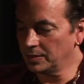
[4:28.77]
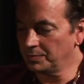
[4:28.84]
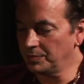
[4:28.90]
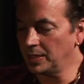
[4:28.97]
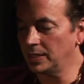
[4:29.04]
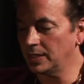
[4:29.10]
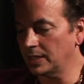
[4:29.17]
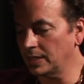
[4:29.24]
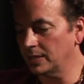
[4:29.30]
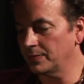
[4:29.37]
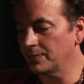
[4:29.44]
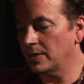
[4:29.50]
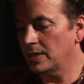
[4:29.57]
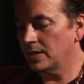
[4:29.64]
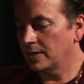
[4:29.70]
meaning that
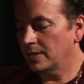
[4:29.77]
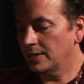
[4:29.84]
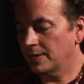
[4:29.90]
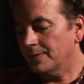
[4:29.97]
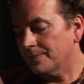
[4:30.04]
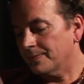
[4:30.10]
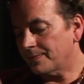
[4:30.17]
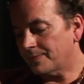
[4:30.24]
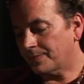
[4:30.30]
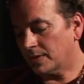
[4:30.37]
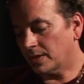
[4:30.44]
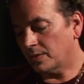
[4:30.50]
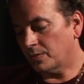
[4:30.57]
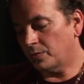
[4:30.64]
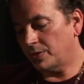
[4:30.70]

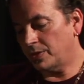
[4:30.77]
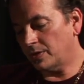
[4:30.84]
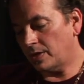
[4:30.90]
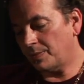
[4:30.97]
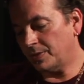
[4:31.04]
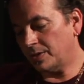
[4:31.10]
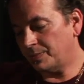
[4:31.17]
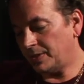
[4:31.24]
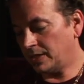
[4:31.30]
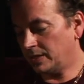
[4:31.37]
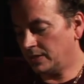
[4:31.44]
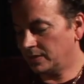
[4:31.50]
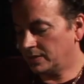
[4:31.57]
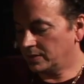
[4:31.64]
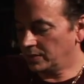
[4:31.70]
when you're able to be
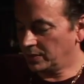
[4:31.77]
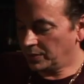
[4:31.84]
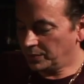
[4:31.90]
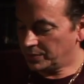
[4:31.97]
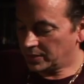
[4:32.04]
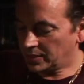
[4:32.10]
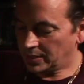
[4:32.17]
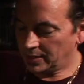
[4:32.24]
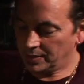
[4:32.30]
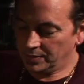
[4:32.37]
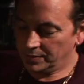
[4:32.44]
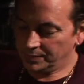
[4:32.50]
lucid